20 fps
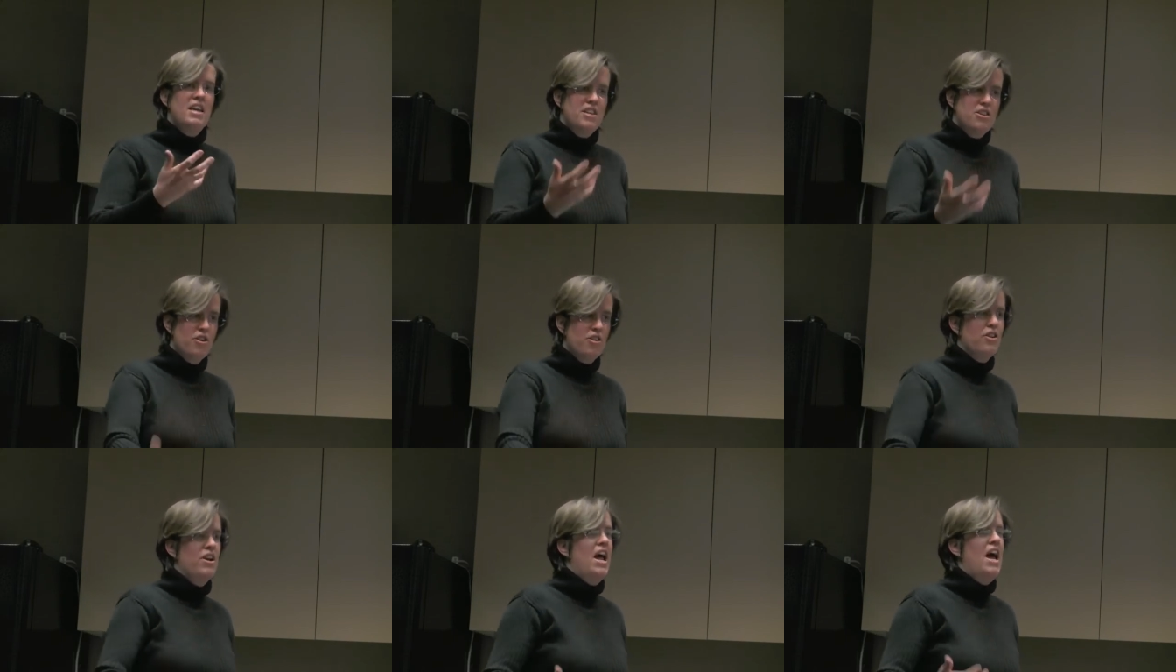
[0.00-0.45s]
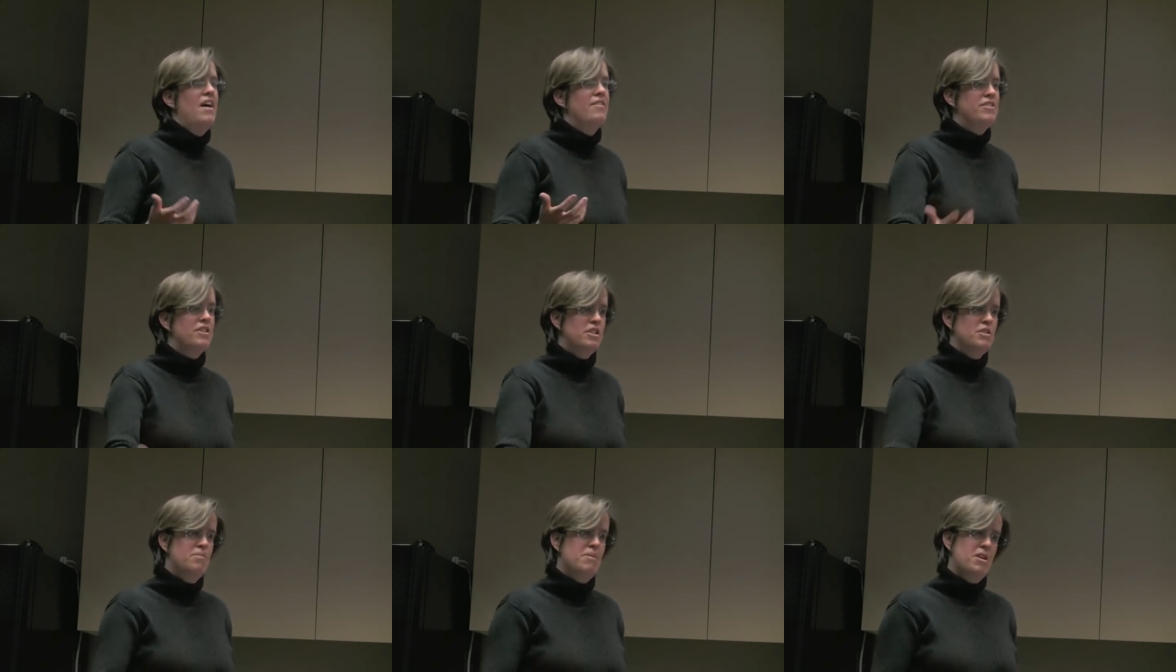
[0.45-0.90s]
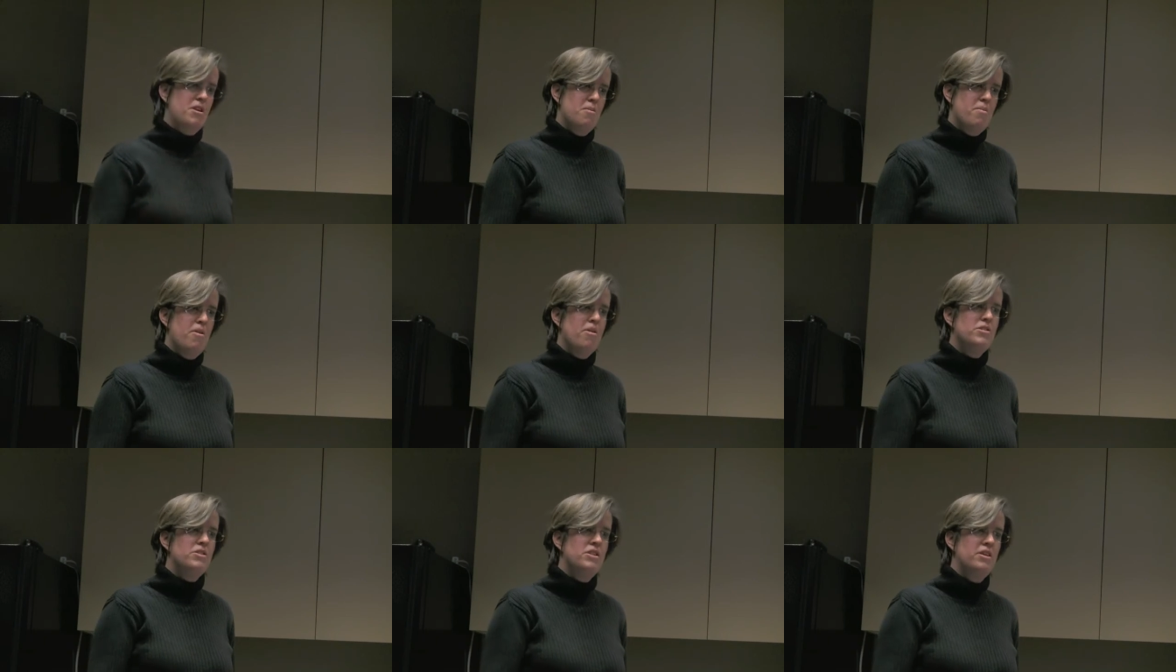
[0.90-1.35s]
you're going to have to submit your
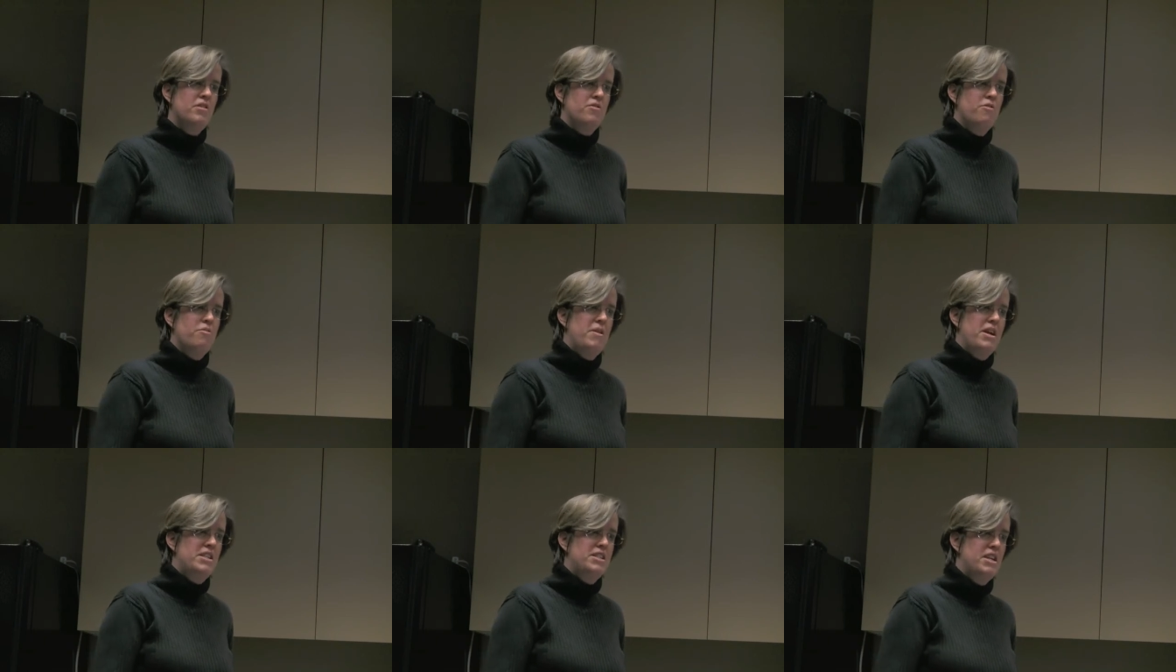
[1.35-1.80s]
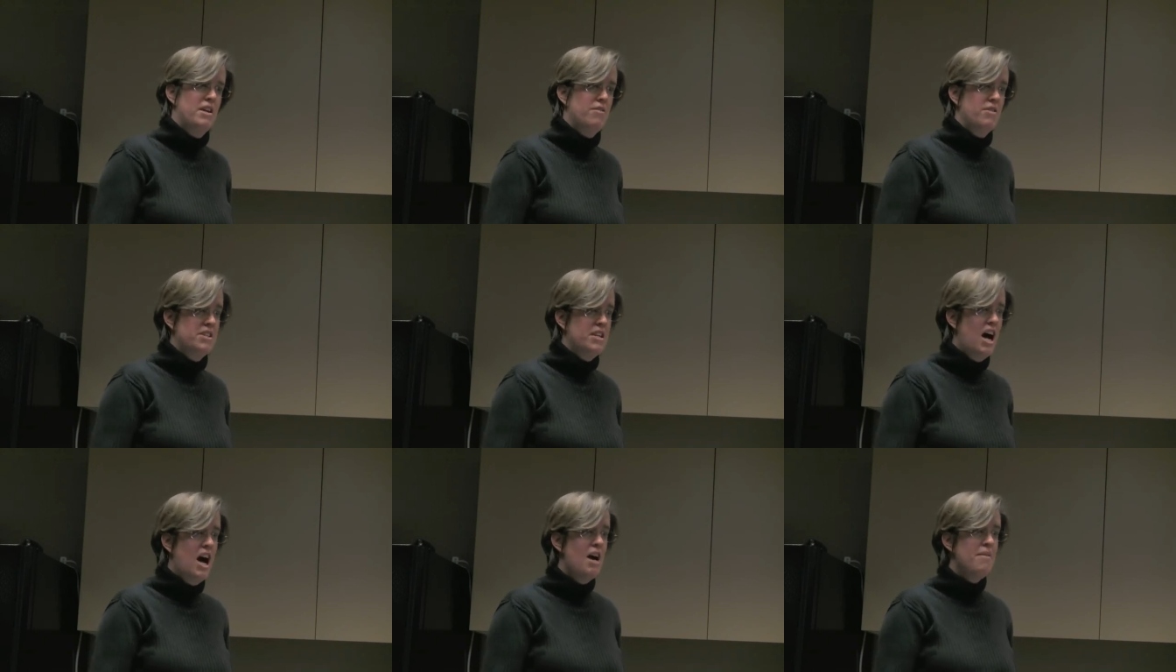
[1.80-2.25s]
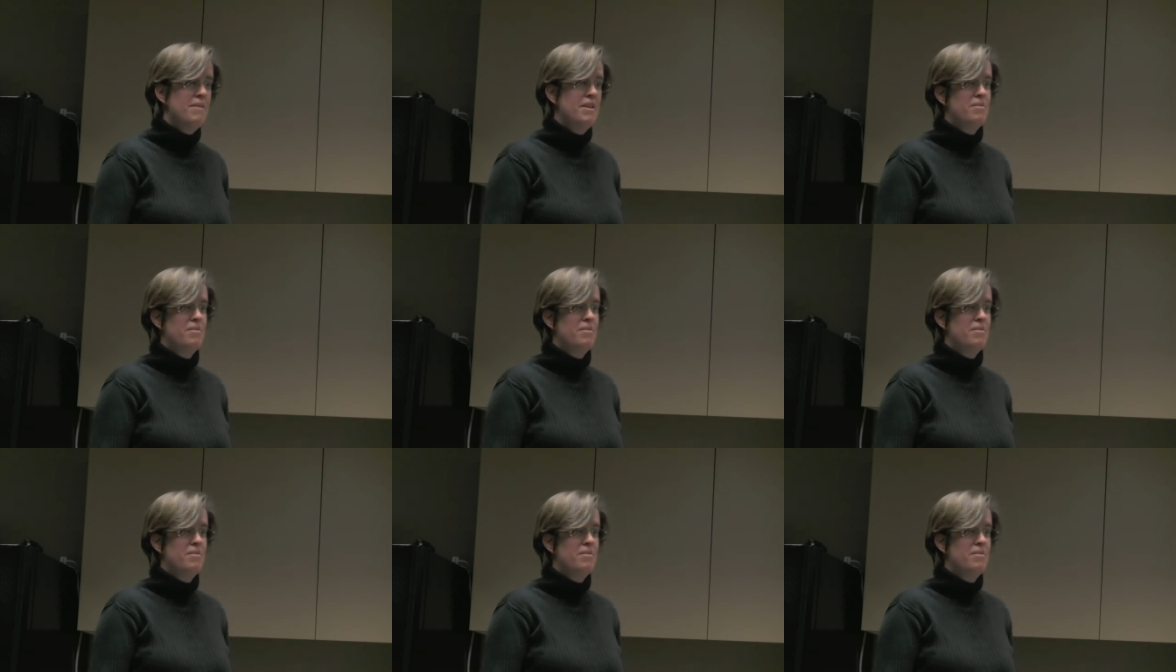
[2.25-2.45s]
personal information every time,